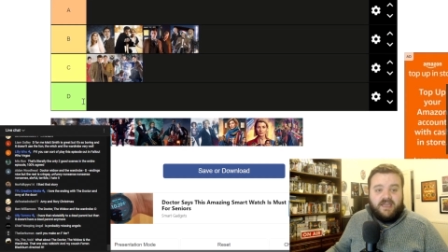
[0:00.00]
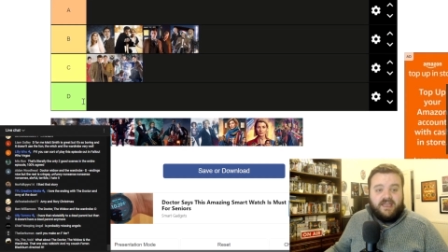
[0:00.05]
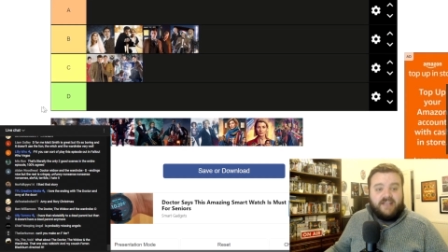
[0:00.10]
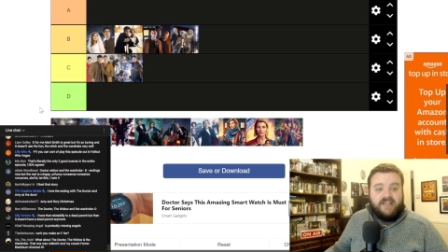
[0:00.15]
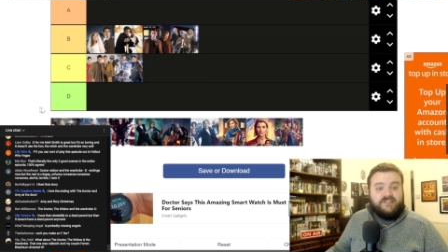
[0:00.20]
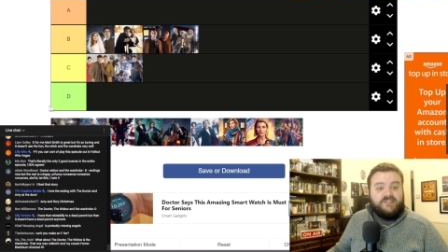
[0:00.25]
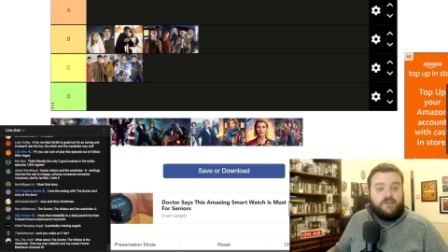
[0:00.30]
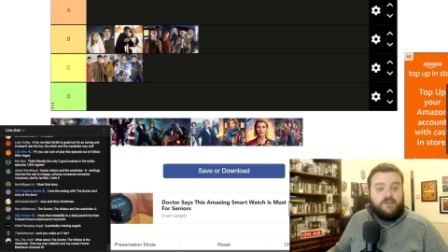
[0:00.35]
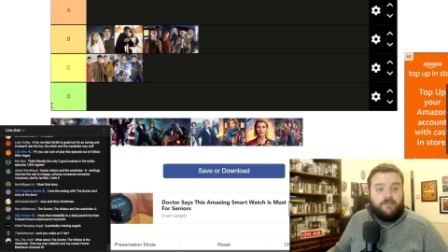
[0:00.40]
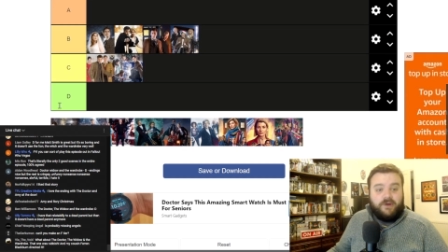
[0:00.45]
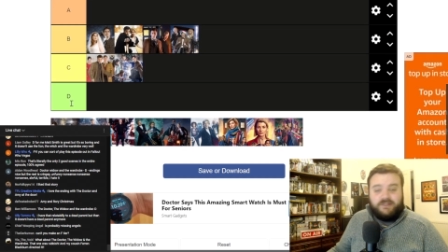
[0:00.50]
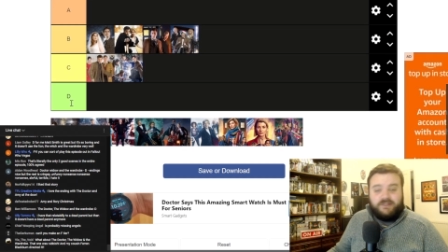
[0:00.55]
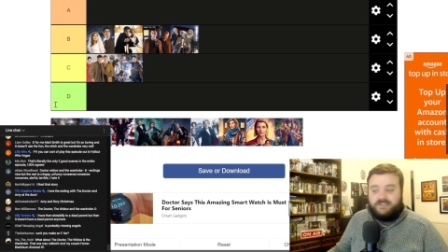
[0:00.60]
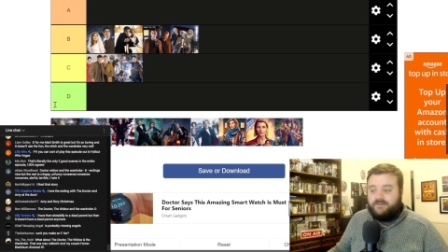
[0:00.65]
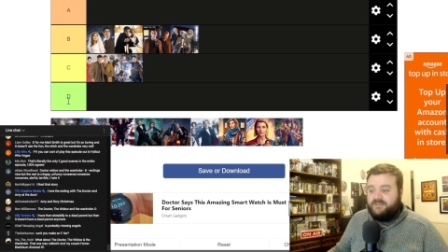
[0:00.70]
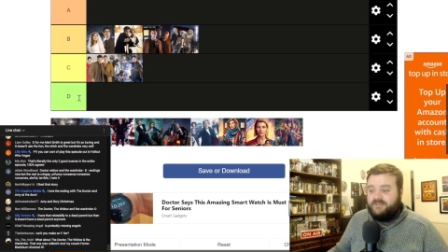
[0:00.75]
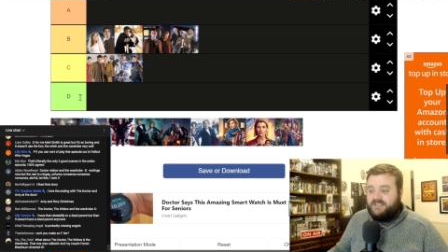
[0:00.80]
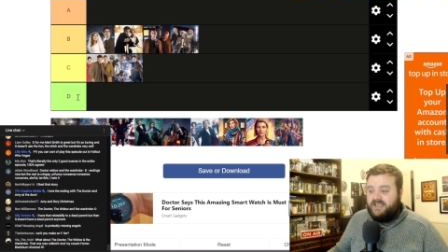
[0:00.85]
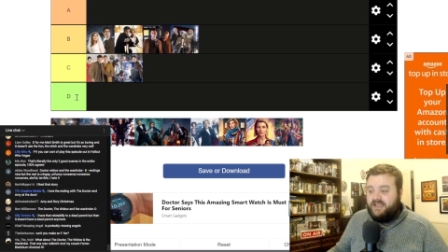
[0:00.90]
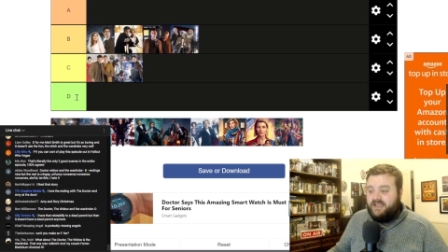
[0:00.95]
It's the
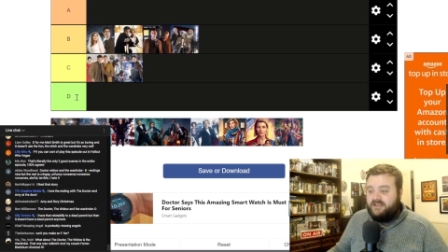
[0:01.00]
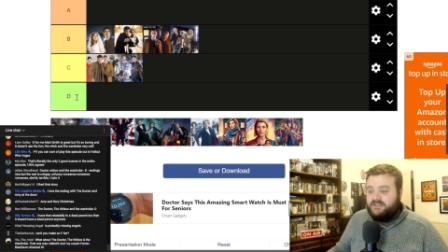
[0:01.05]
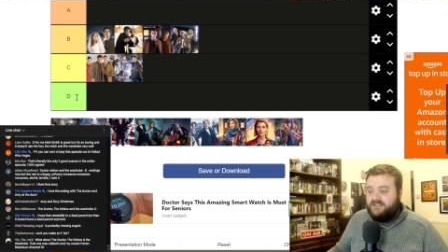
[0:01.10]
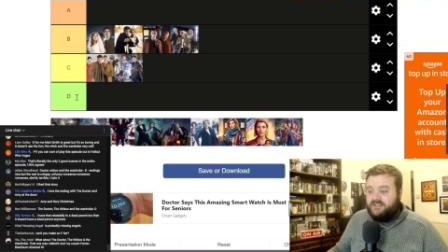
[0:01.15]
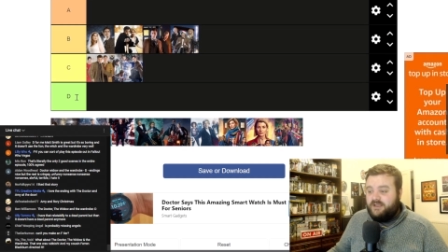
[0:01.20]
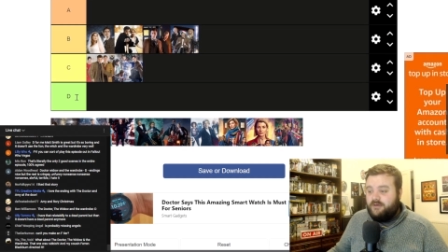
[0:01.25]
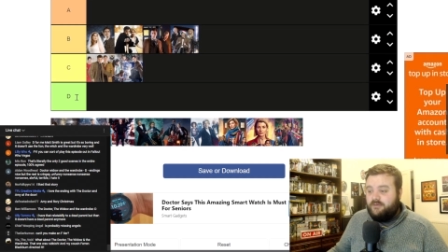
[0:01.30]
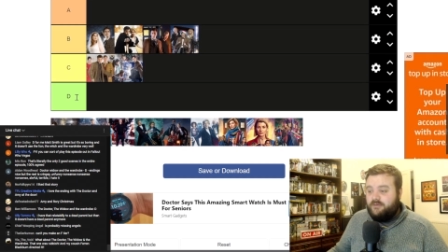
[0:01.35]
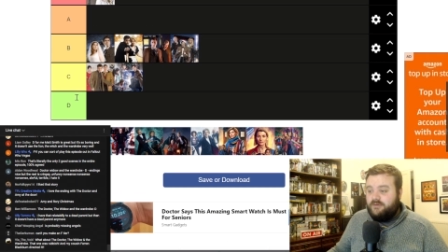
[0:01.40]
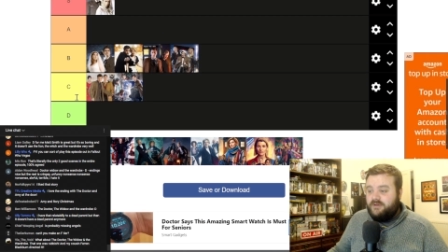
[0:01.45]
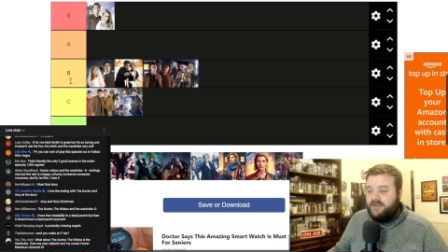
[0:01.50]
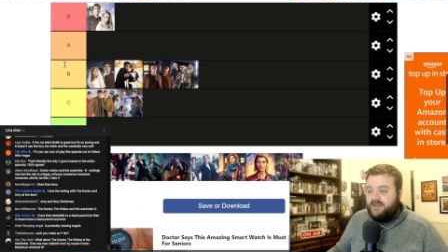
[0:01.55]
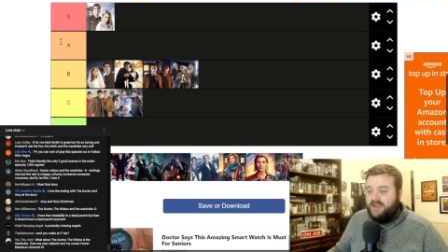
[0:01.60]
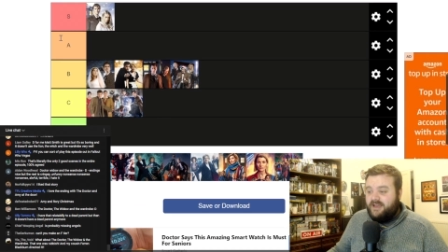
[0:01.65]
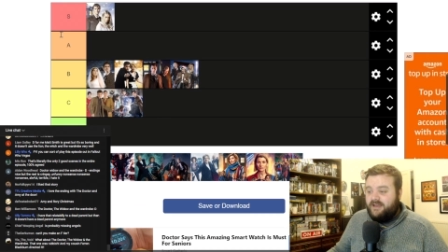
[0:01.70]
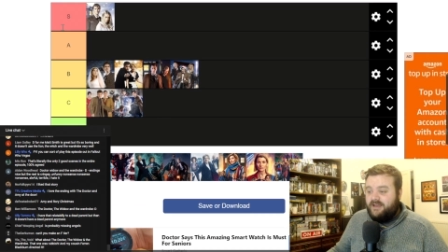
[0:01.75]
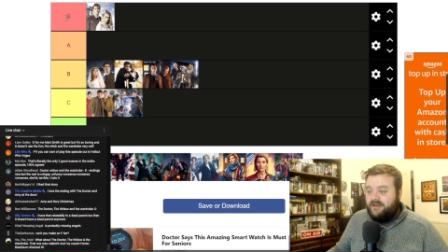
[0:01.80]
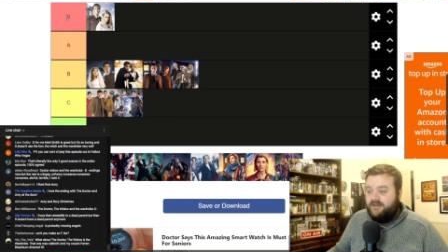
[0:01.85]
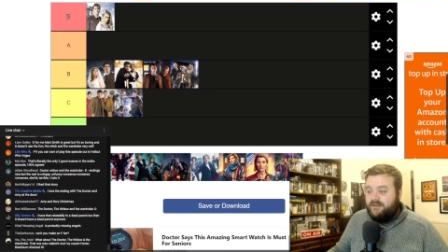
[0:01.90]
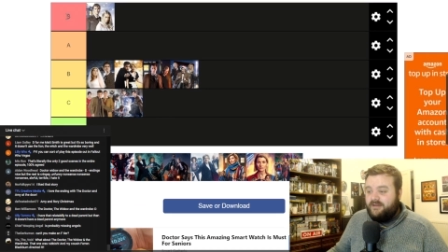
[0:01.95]
bottom tier, so
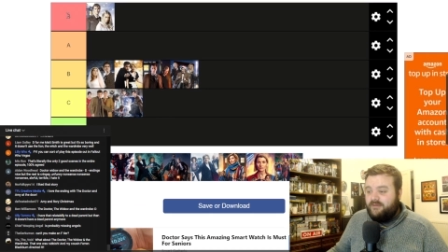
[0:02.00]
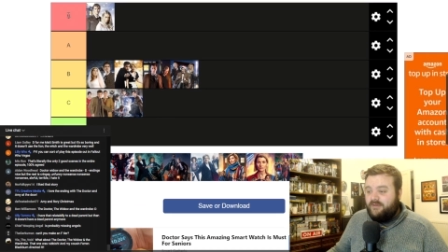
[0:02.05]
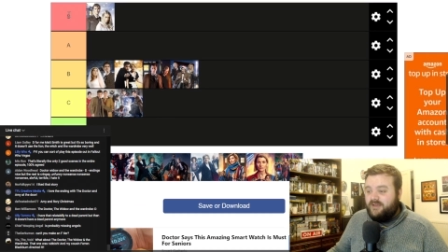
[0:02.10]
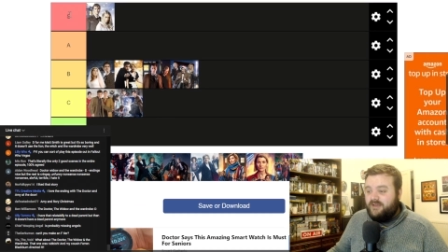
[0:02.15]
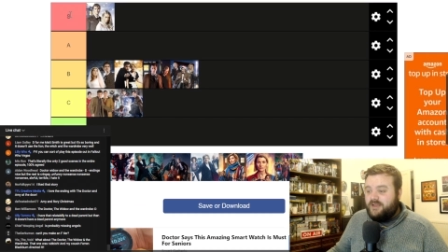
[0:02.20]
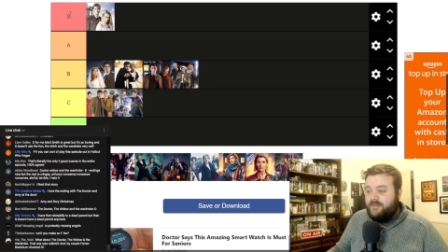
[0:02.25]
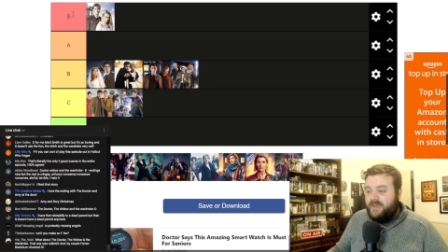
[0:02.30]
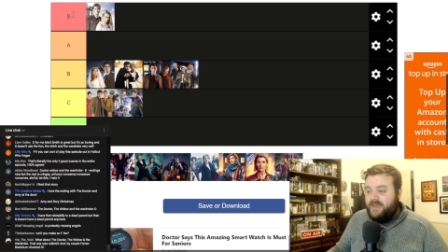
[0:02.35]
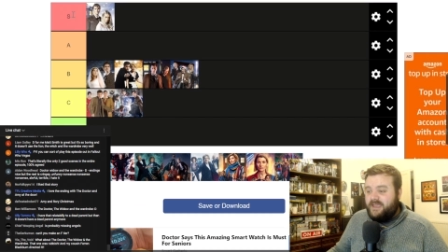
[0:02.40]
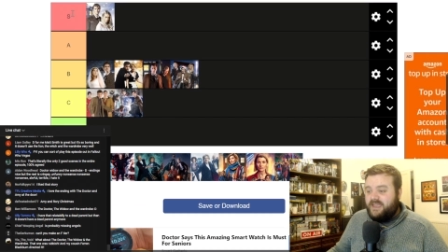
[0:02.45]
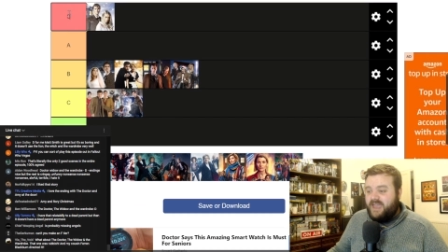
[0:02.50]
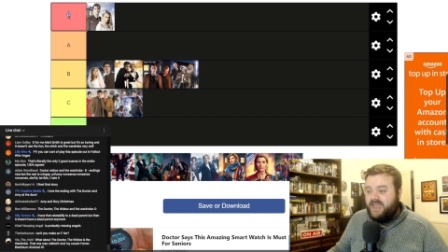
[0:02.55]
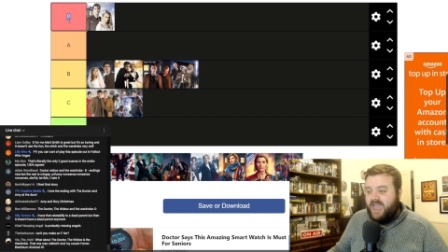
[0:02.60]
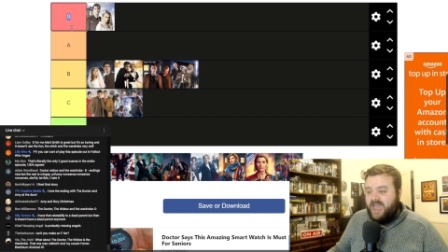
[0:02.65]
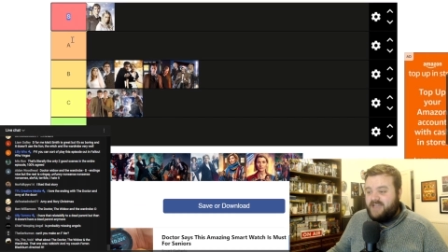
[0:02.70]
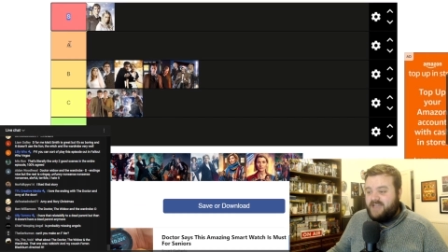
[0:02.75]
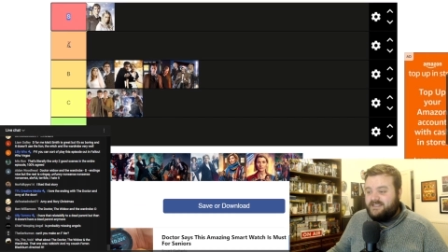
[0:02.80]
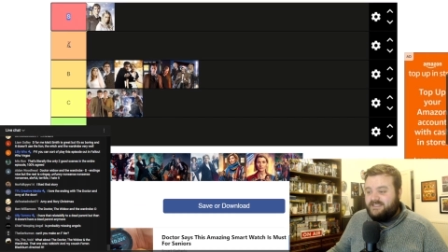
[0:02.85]
we can make it